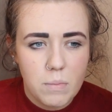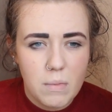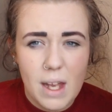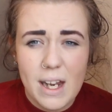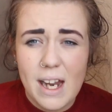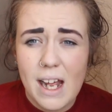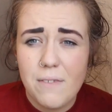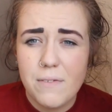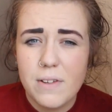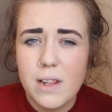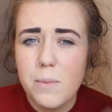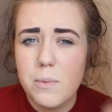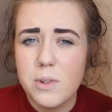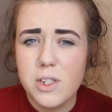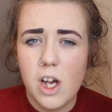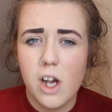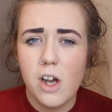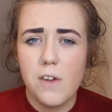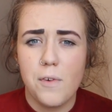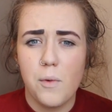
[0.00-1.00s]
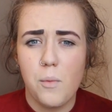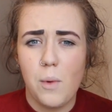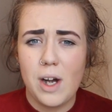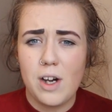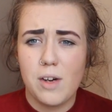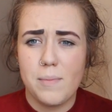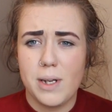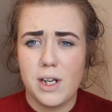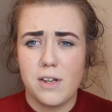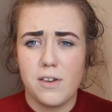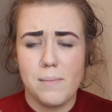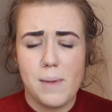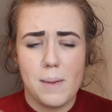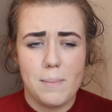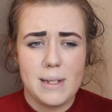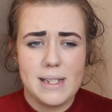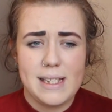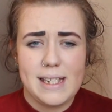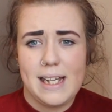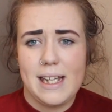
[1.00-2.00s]
And everything was overwhelming. I
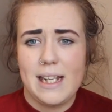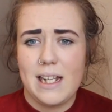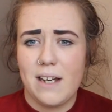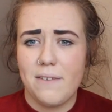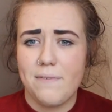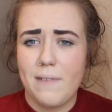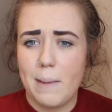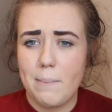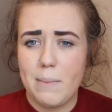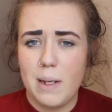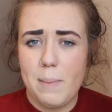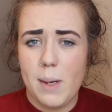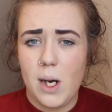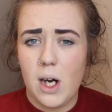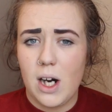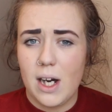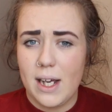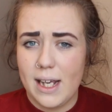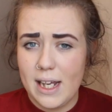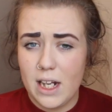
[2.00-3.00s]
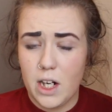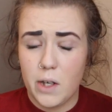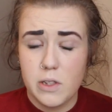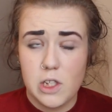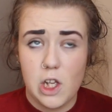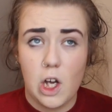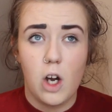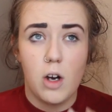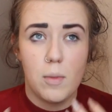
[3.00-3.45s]
remember sitting at a family party and I was like,